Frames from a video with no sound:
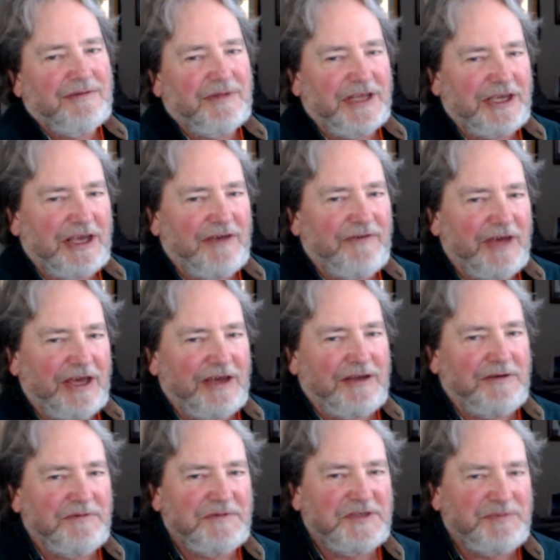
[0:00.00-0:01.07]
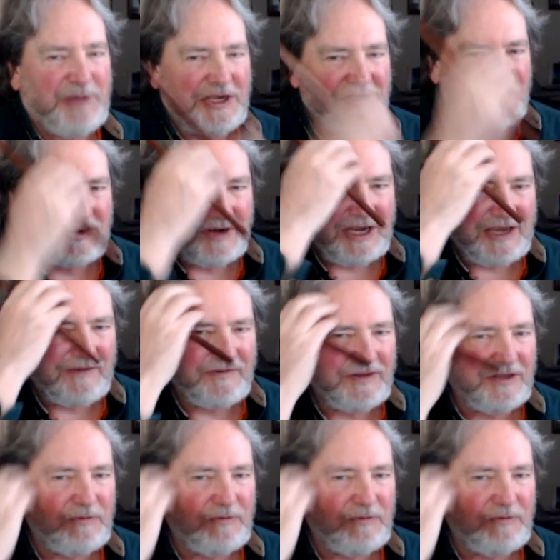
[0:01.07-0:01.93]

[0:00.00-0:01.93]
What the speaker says: Like I've had spacecraft,